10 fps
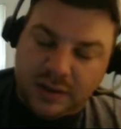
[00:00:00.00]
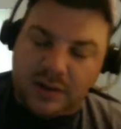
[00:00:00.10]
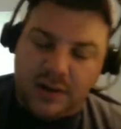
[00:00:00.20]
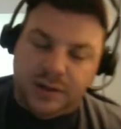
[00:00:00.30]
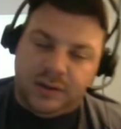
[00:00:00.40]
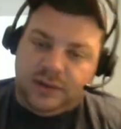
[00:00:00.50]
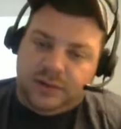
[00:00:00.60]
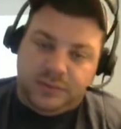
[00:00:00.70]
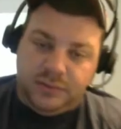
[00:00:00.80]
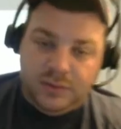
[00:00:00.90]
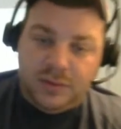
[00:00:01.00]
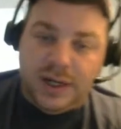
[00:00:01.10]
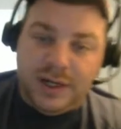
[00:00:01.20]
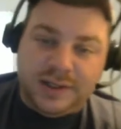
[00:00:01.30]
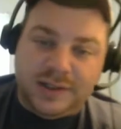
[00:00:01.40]
into quite
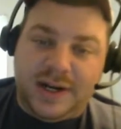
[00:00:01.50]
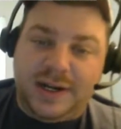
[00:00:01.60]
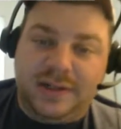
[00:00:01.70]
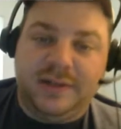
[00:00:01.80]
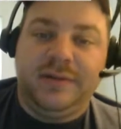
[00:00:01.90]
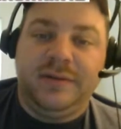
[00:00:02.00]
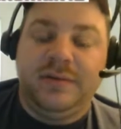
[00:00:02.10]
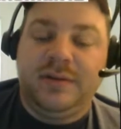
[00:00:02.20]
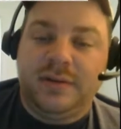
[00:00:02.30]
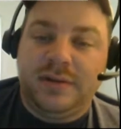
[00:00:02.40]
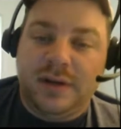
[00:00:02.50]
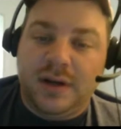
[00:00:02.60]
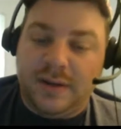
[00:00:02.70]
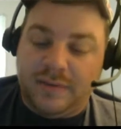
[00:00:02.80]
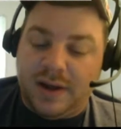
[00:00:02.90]
a disaster
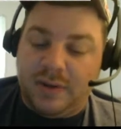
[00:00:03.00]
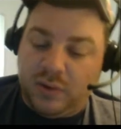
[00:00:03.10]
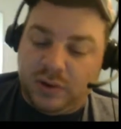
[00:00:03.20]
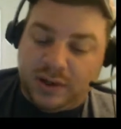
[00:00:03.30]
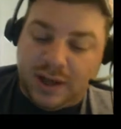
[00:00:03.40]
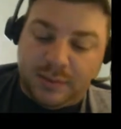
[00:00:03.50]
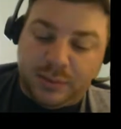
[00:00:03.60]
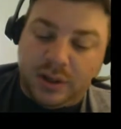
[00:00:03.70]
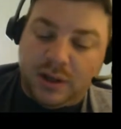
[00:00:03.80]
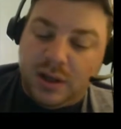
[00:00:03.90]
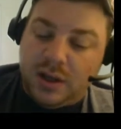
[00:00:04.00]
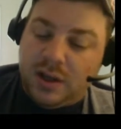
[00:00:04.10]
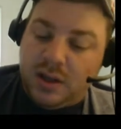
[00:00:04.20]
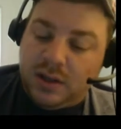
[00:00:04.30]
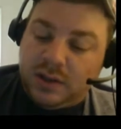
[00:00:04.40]
if that were to happen.
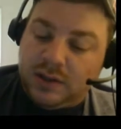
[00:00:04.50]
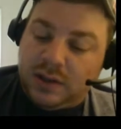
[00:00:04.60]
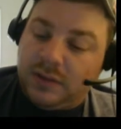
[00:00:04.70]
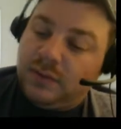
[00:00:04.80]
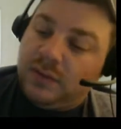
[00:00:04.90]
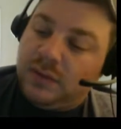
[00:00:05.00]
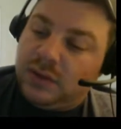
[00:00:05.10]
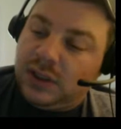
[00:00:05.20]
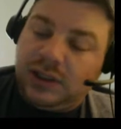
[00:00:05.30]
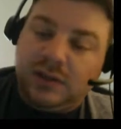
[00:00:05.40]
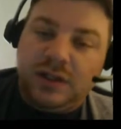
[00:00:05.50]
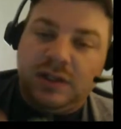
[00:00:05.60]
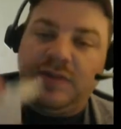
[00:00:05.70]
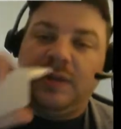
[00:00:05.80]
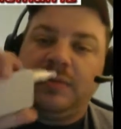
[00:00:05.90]
So let's
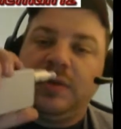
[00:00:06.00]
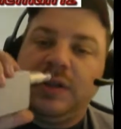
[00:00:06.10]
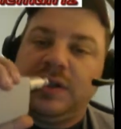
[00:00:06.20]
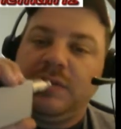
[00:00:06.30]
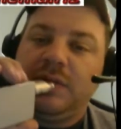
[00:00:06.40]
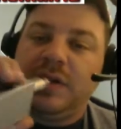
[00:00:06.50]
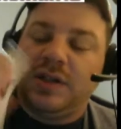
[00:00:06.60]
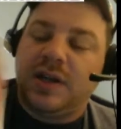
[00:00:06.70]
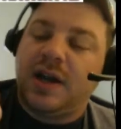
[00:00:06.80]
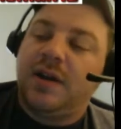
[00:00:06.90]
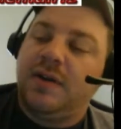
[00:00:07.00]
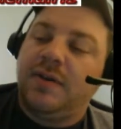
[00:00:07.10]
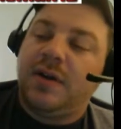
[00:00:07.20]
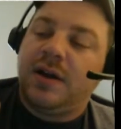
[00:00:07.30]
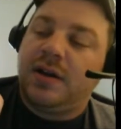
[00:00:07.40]
vape it. Let's see what it is. I
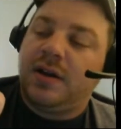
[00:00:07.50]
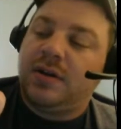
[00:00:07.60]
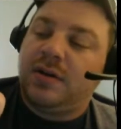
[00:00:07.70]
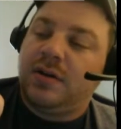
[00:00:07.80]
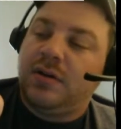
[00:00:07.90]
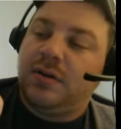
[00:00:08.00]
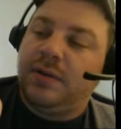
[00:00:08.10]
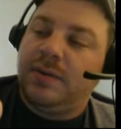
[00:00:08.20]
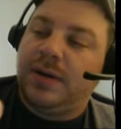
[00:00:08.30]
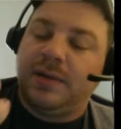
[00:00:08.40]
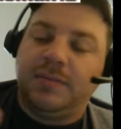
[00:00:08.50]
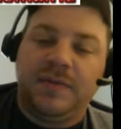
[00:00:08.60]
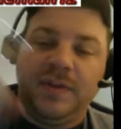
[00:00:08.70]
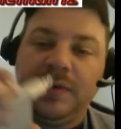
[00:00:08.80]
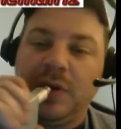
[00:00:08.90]
turned it all the way back up to
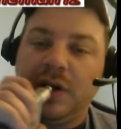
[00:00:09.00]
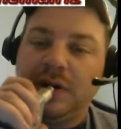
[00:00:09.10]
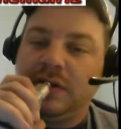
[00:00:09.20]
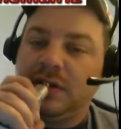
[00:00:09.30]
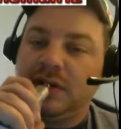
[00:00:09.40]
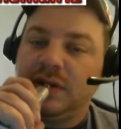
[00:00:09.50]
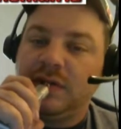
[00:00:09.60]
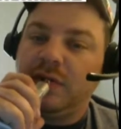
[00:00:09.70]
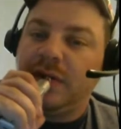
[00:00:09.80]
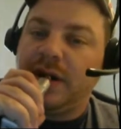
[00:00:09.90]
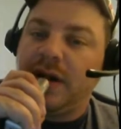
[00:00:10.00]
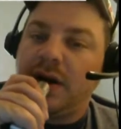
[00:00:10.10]
50 watts. Let's see what we got.